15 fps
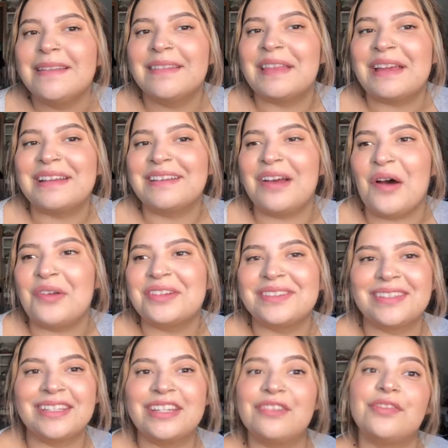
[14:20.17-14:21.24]
Like,
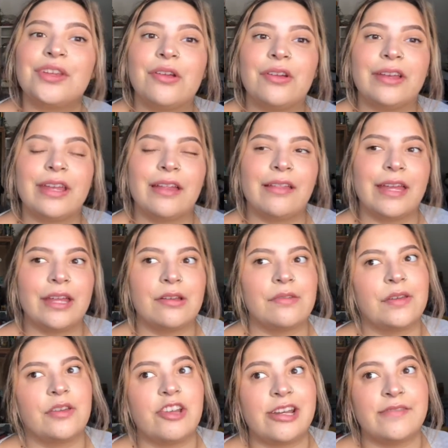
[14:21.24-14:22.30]
honestly, if you're in LA or if
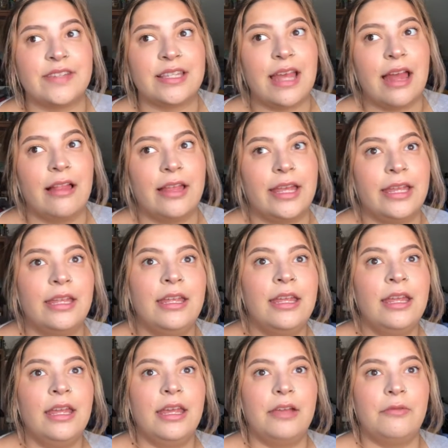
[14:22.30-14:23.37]
you're trying to visit LA and
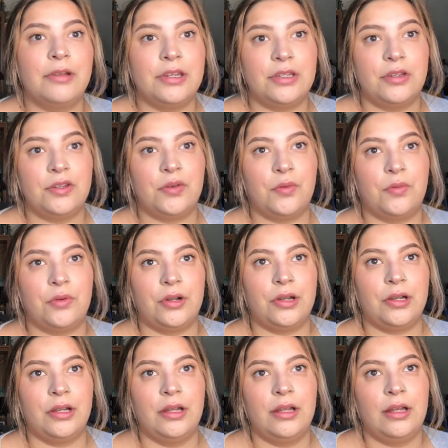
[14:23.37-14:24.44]
want to do a
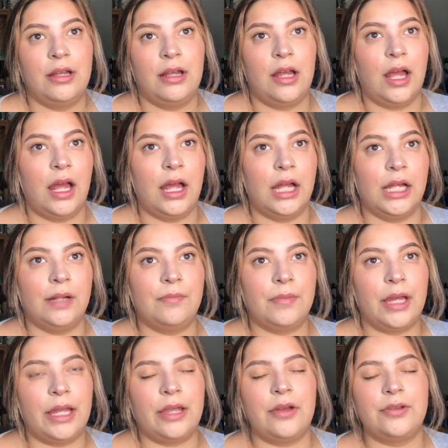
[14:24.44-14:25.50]
tour,
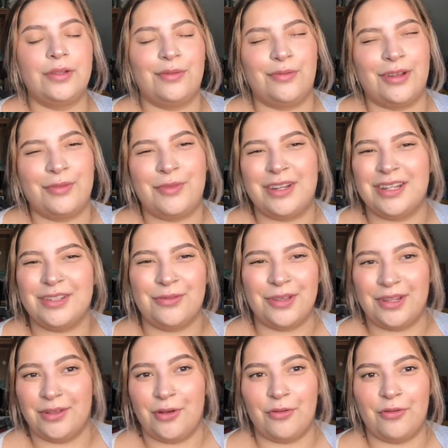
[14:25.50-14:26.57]
I go to the one when it's
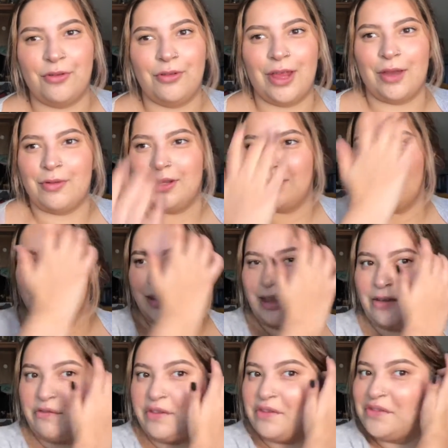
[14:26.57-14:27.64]
only local, like when it's only
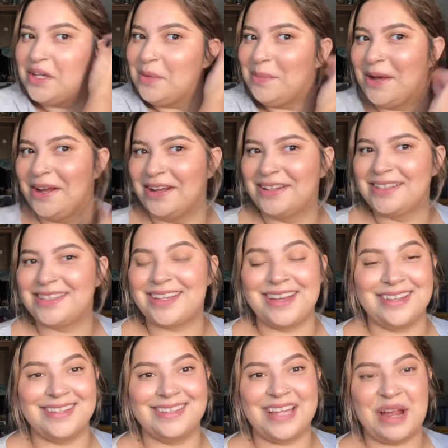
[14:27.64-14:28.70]
like $50,
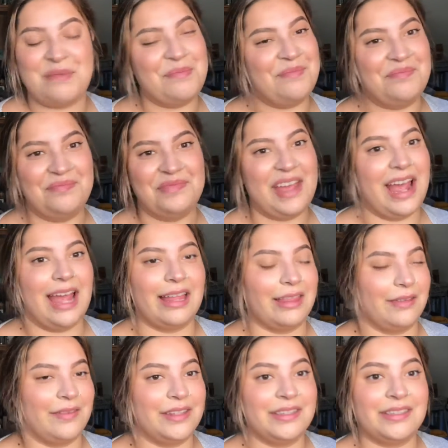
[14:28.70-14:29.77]
because I
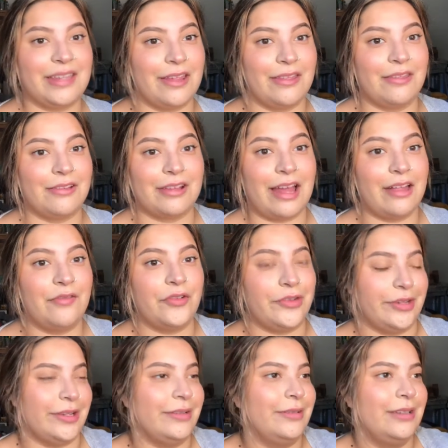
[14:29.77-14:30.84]
live in Southern
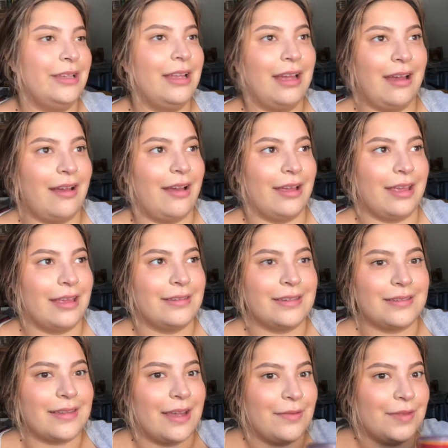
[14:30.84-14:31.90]
California. I get
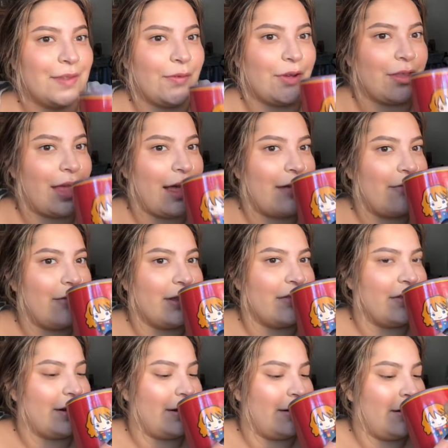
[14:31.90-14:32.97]
discounts for that for
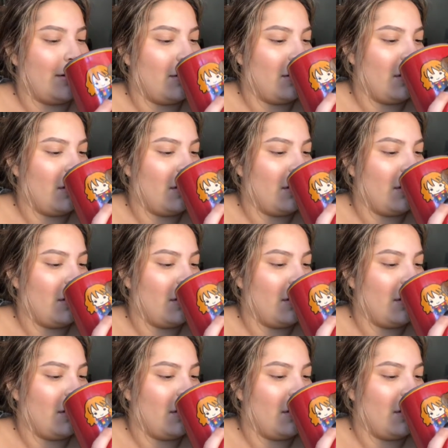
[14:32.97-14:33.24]
living here.